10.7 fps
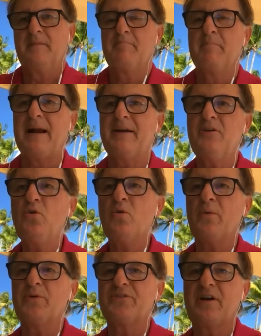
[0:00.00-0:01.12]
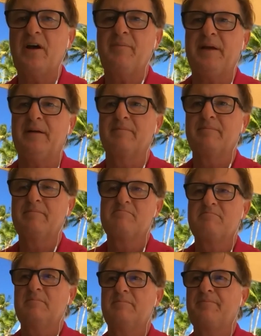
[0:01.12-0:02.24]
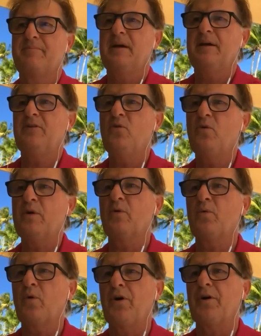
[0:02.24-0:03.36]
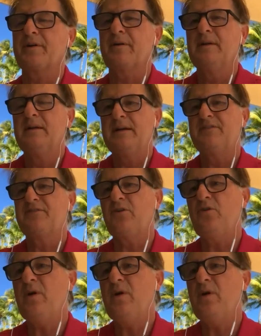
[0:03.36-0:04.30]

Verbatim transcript: but I knew what was coming. I knew it would work. And so you